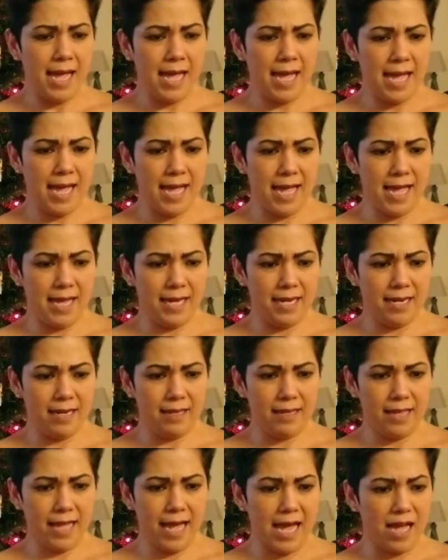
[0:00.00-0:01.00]

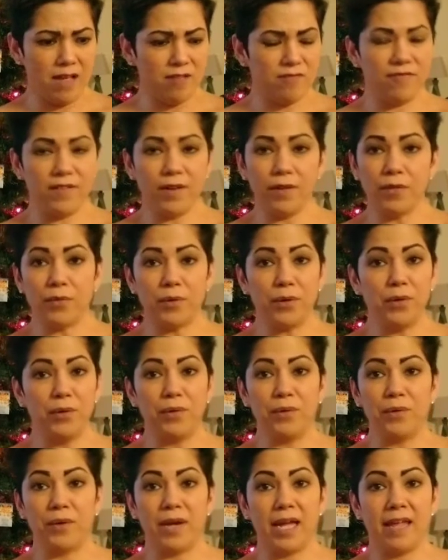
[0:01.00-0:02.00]
And that fell
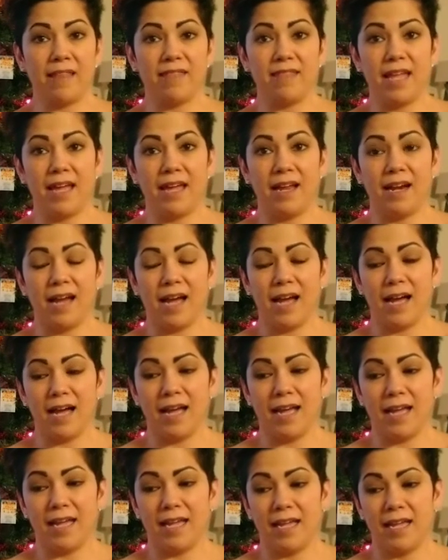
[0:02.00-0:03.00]
through. And then
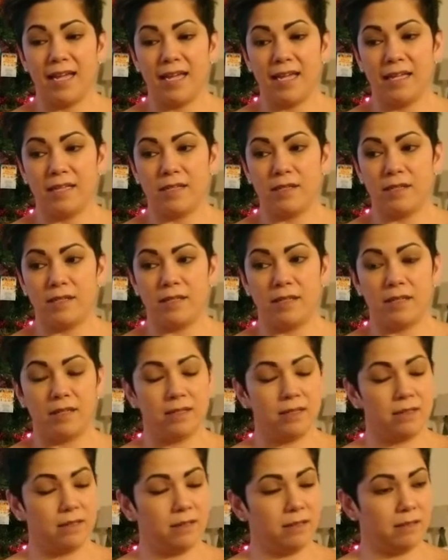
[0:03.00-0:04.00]

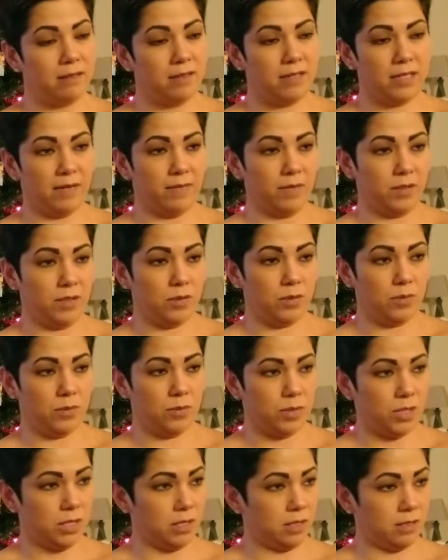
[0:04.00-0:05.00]
the savings
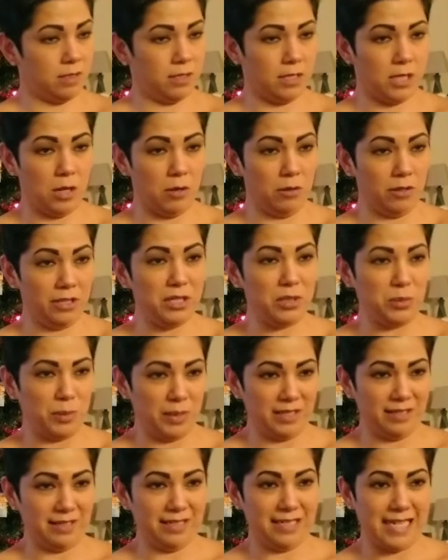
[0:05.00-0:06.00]
was slowly
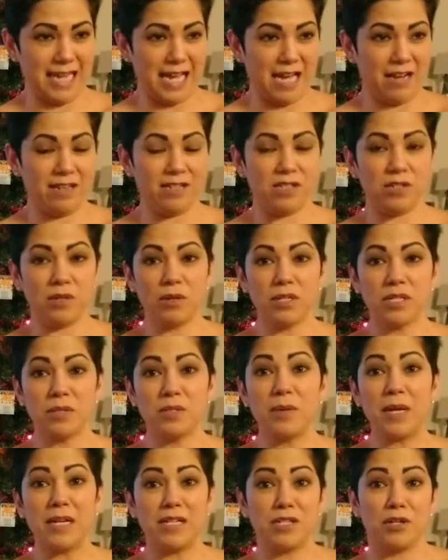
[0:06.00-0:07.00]
dwindling down. And so
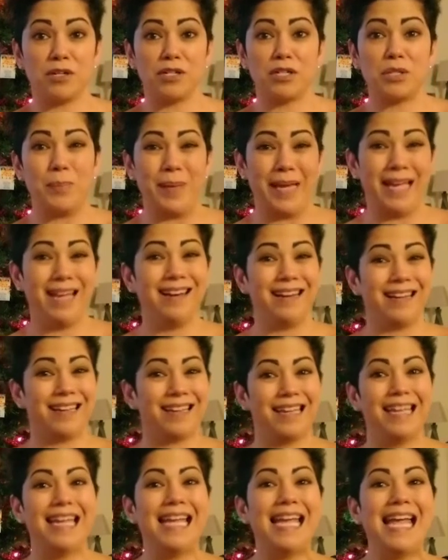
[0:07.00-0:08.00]
I started to
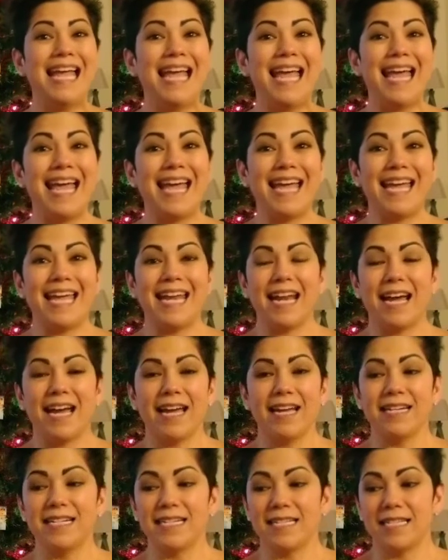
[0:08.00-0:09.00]
panic. And
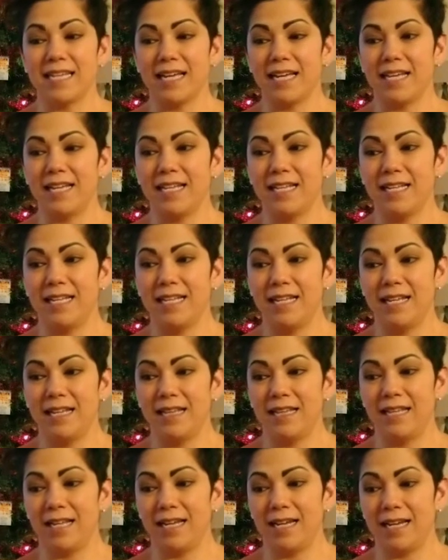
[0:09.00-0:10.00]
I decided
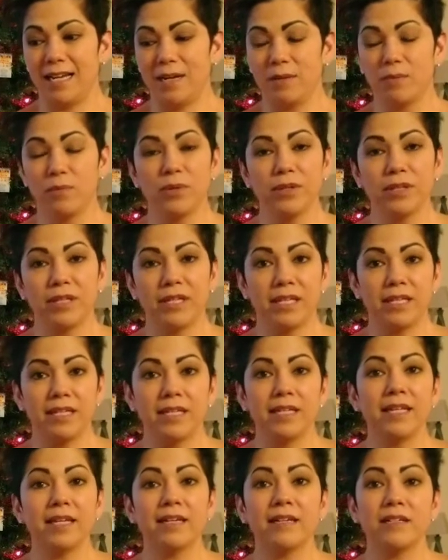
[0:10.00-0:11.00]
that I really
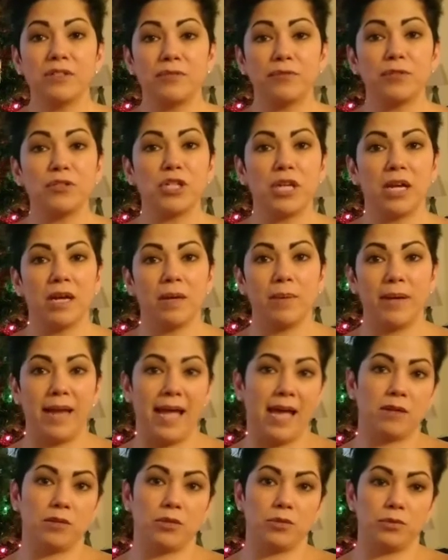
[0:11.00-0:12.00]
needed to get a different job, an
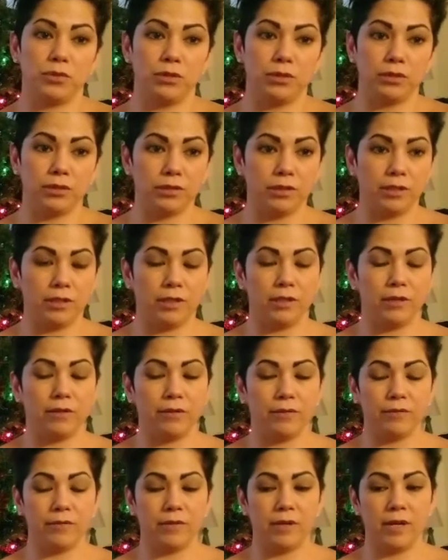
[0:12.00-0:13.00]
actual, you
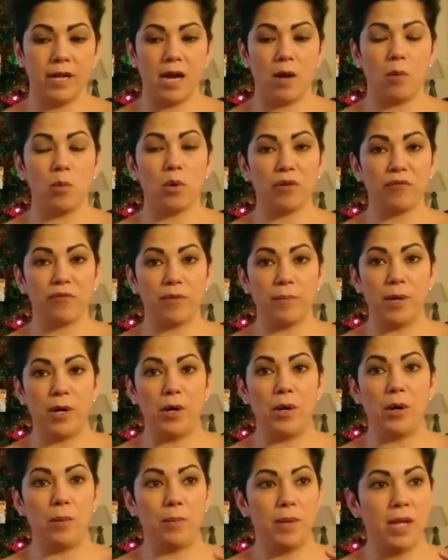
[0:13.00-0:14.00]
know, not work from
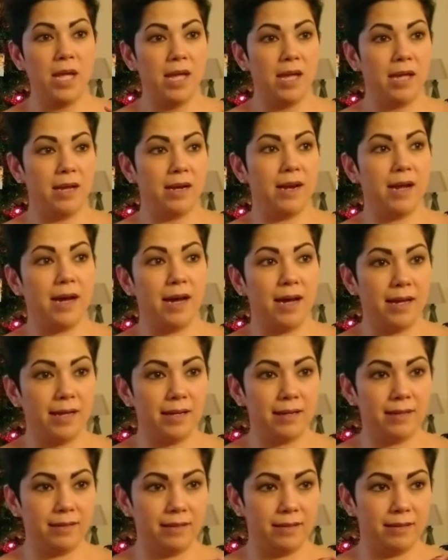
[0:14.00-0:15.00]
home,
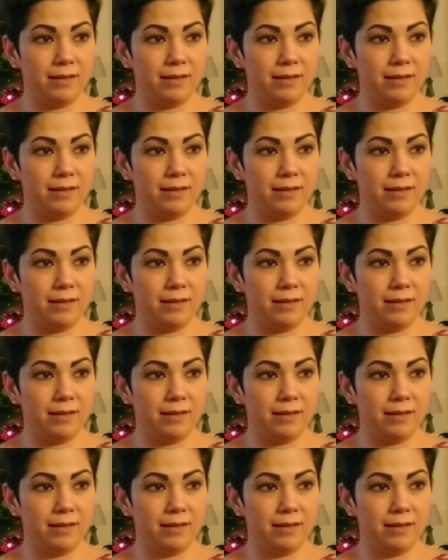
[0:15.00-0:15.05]
not